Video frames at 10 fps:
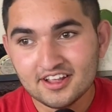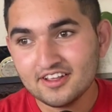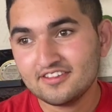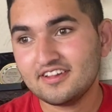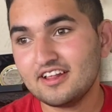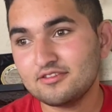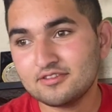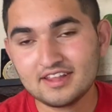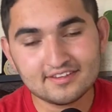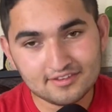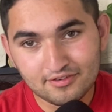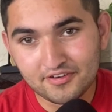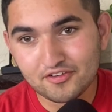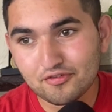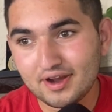So that's a very
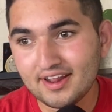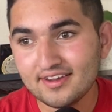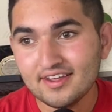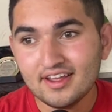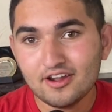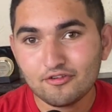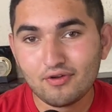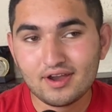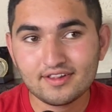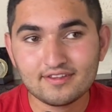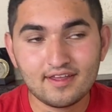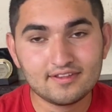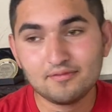dreaded test.